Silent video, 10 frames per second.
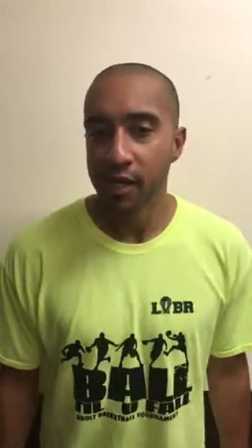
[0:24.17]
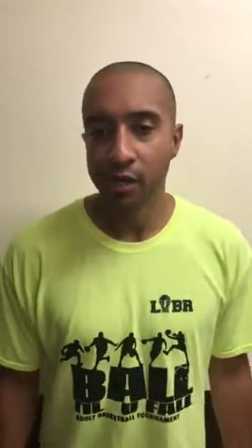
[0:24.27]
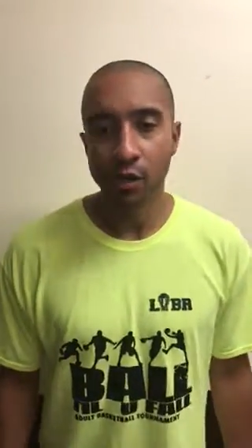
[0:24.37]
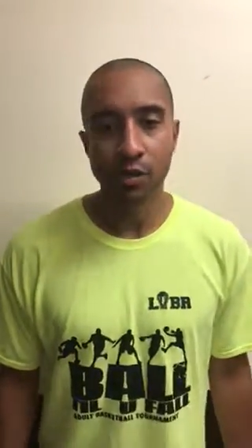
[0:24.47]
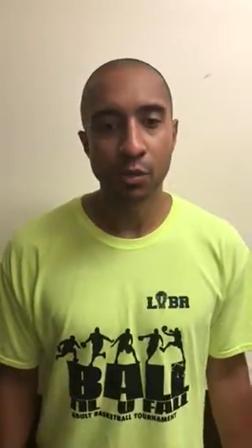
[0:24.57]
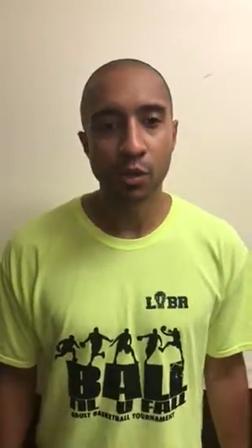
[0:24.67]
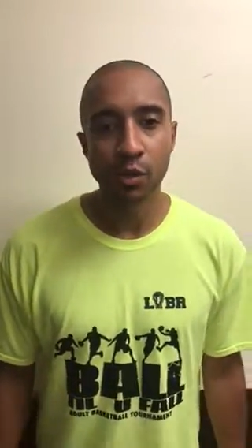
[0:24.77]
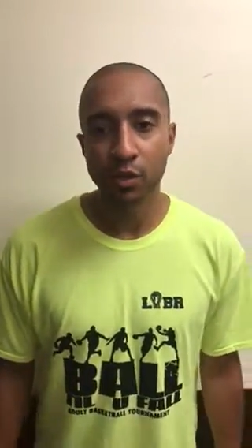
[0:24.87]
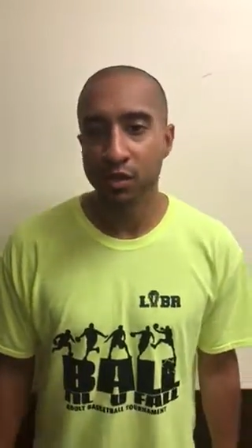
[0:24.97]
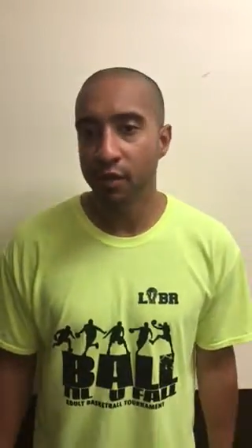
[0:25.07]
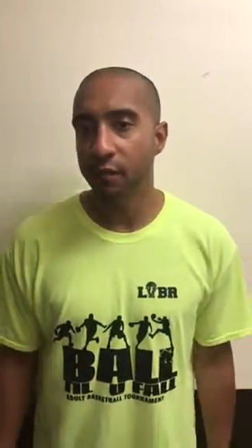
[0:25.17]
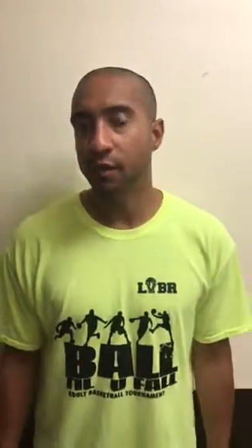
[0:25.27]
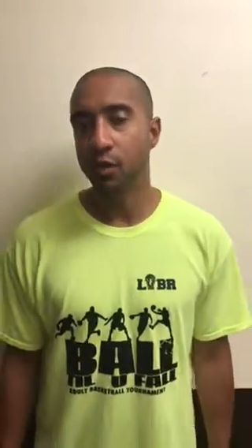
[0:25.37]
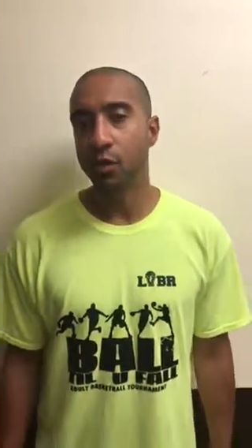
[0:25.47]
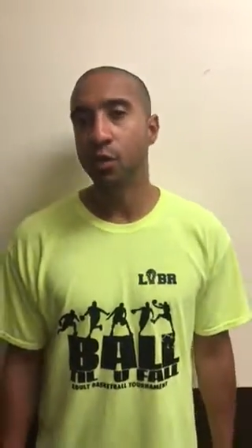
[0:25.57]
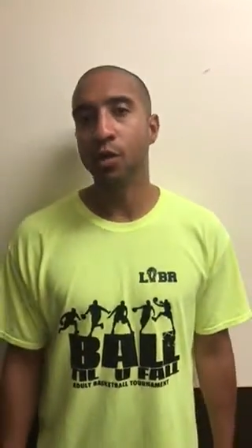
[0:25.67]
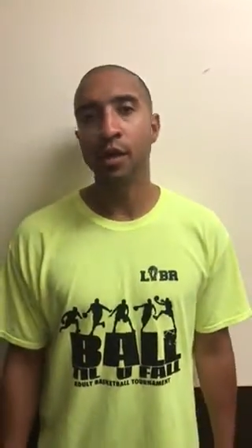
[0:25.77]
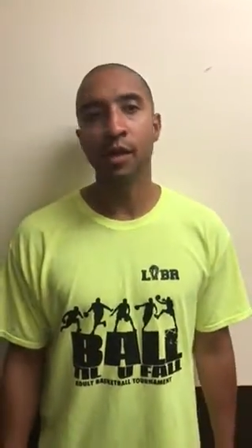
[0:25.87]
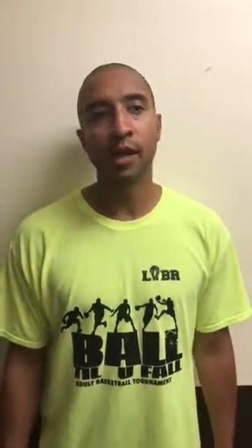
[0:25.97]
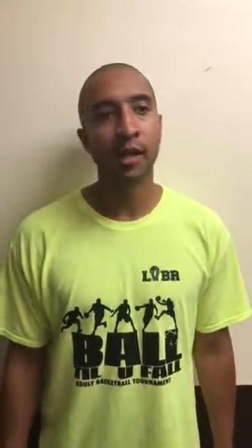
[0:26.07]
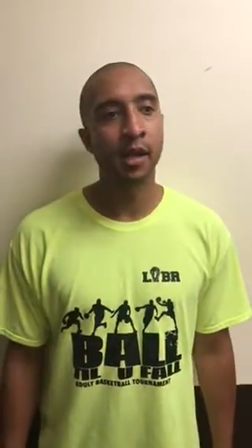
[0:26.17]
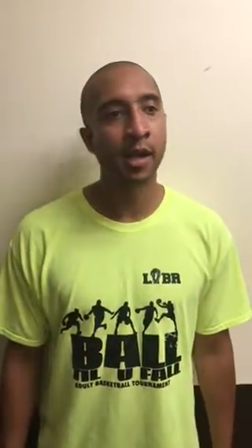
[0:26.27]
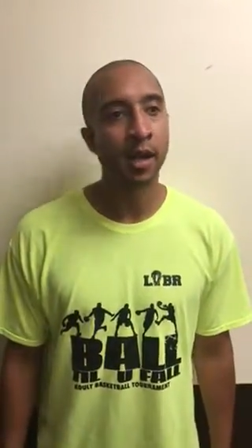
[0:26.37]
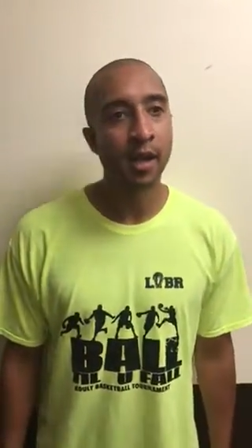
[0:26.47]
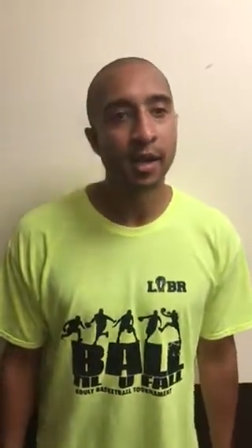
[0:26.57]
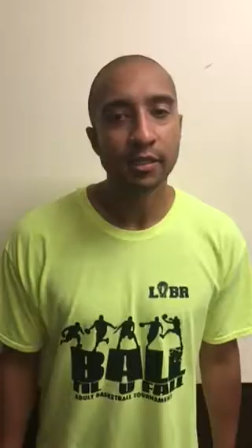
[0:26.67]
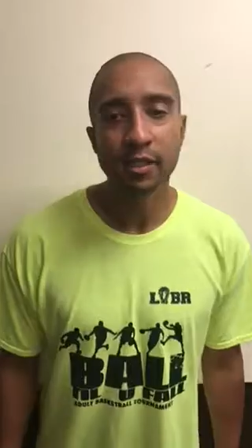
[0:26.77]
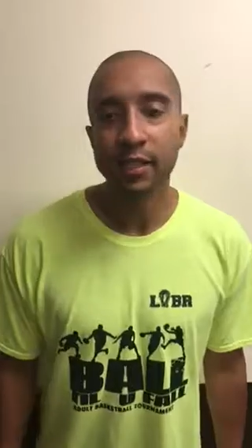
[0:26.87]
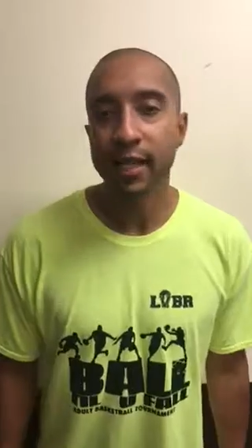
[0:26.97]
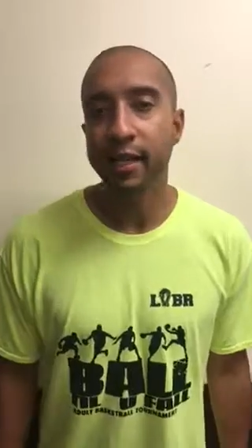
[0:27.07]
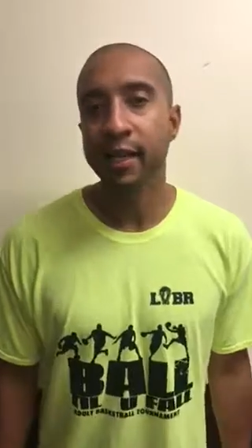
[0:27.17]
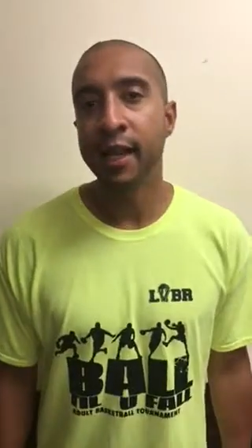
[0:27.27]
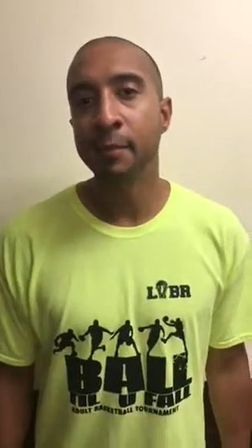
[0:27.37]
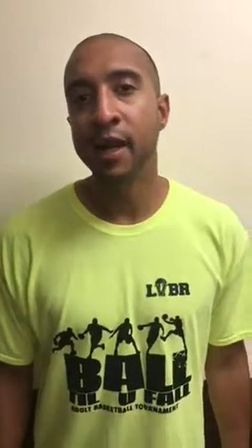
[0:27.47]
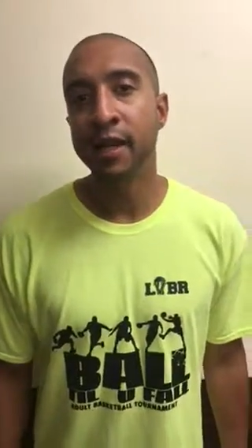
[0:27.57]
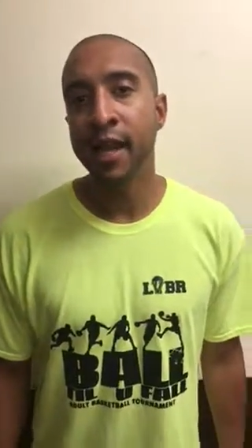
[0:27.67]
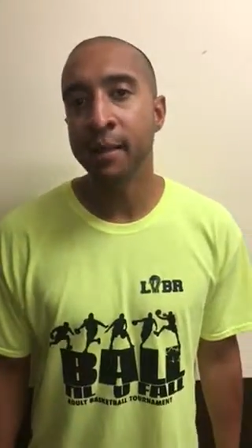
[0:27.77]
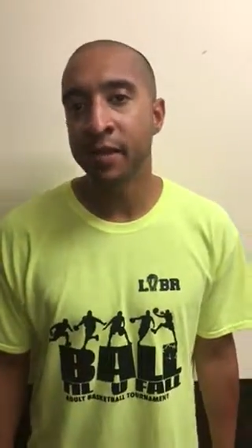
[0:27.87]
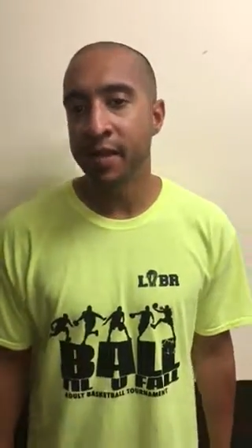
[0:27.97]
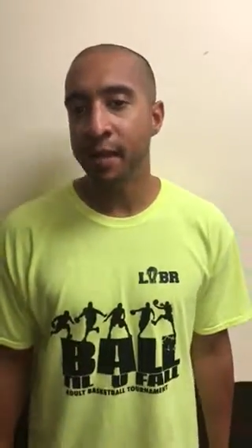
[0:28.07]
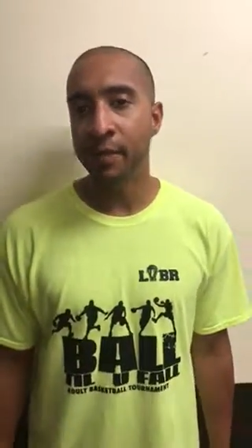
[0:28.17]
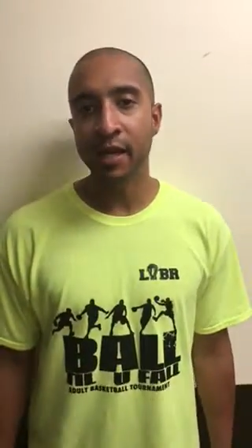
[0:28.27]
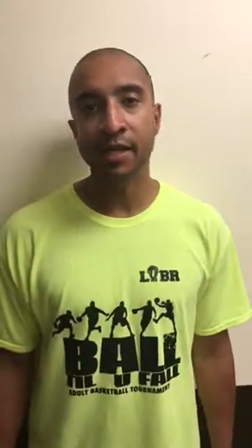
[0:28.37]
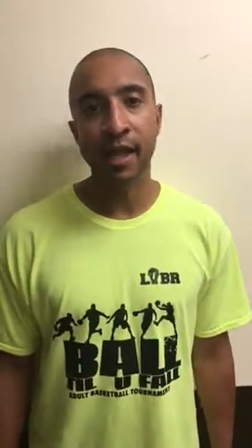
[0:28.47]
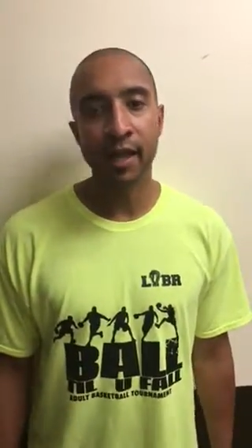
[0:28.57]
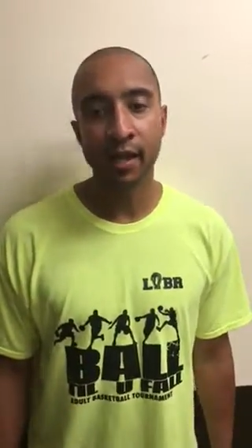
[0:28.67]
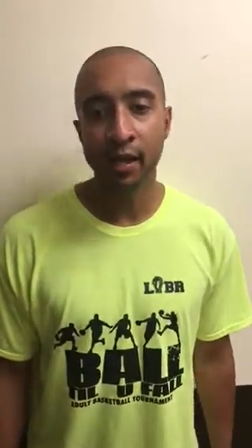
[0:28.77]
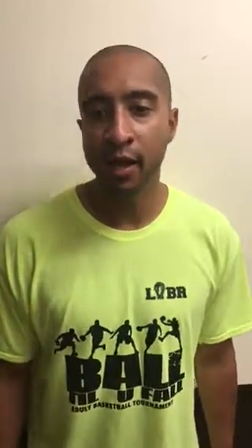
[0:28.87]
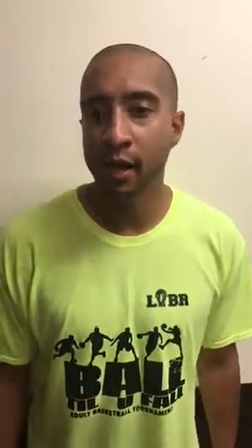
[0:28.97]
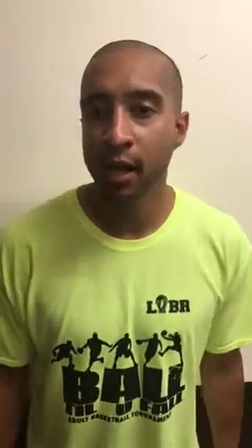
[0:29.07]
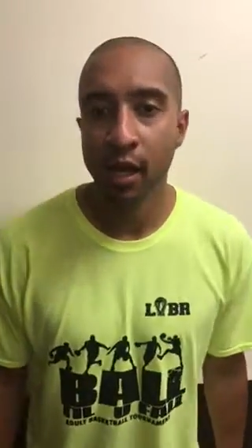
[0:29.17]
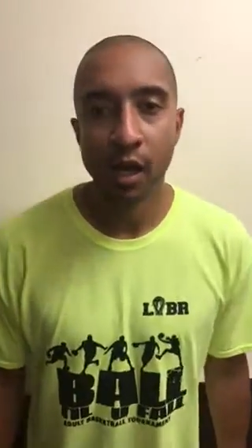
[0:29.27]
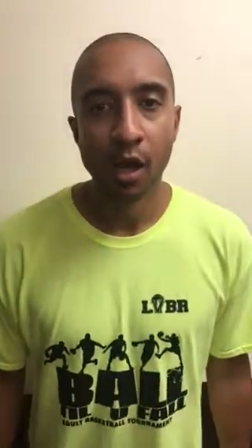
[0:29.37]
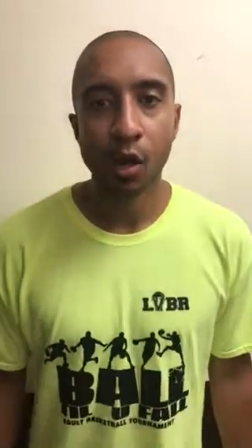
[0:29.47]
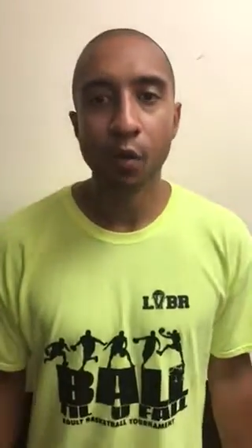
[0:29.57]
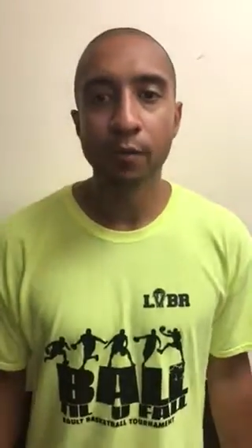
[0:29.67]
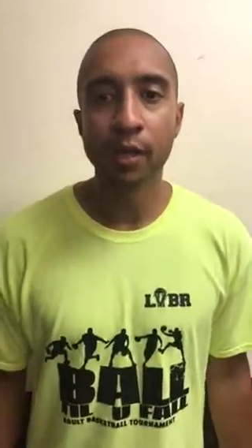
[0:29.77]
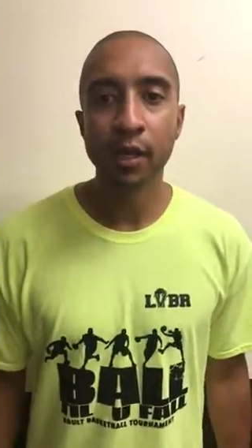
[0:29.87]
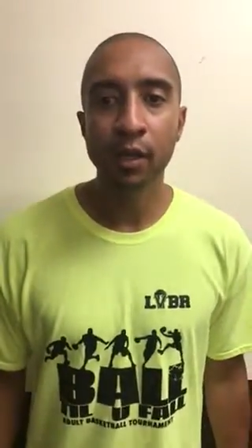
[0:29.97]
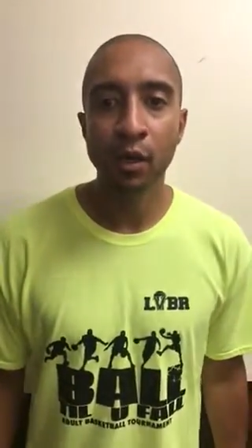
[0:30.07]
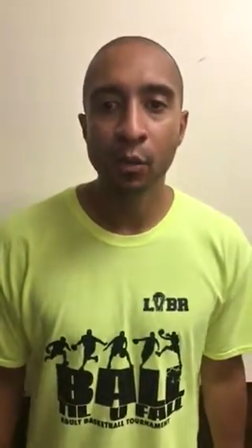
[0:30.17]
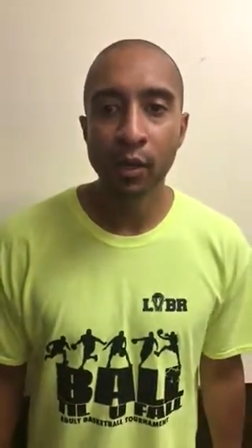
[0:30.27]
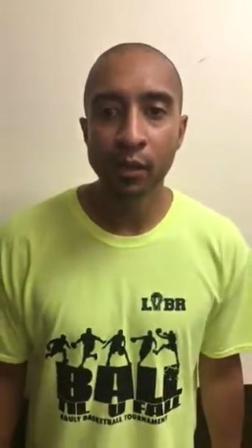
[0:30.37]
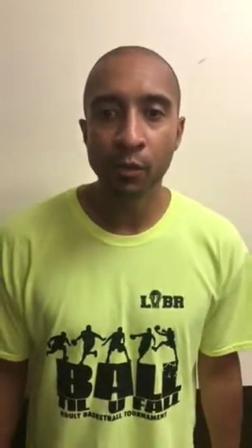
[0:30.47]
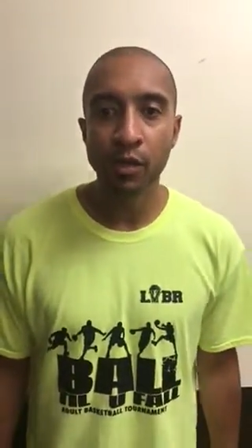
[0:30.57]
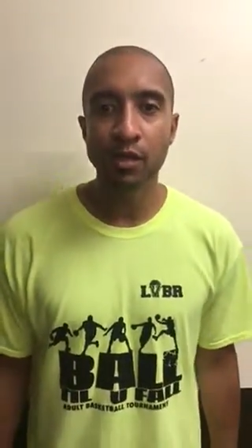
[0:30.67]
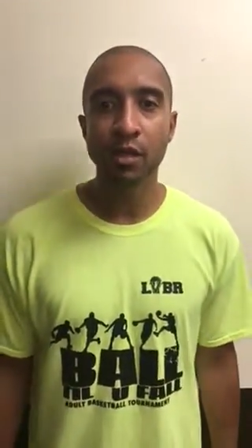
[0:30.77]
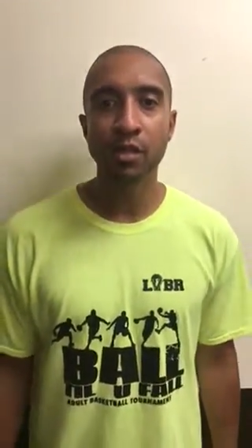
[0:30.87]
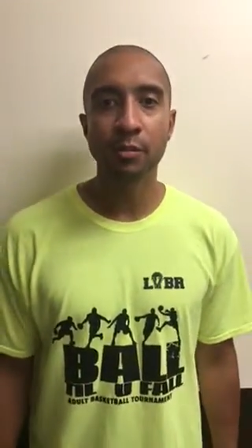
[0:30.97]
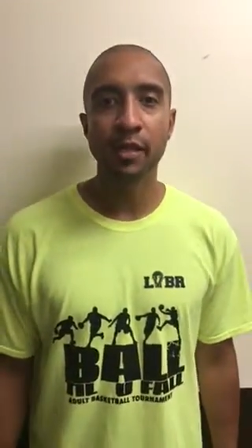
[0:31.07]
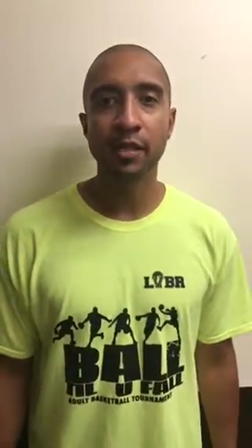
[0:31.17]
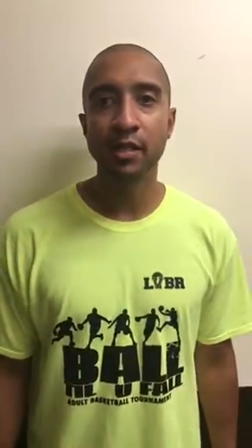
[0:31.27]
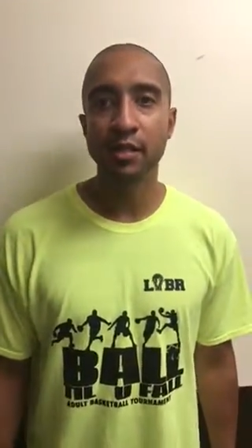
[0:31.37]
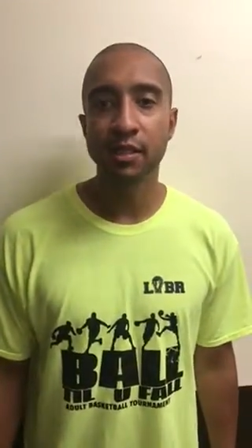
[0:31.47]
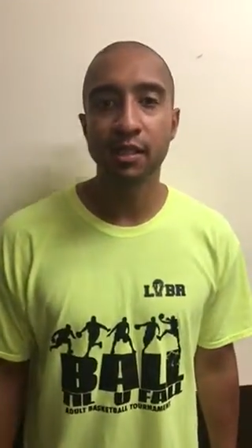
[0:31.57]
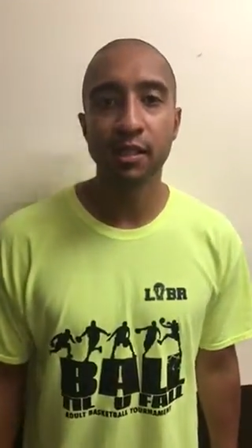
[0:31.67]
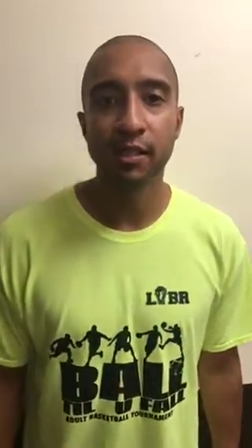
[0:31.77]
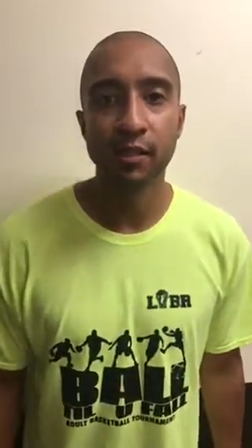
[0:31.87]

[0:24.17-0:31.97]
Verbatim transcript: you know, to work on stuff on the court and, and uh, just take it game by game and day by day. And, uh, hopefully, you know, we can we can turn it to big things to year.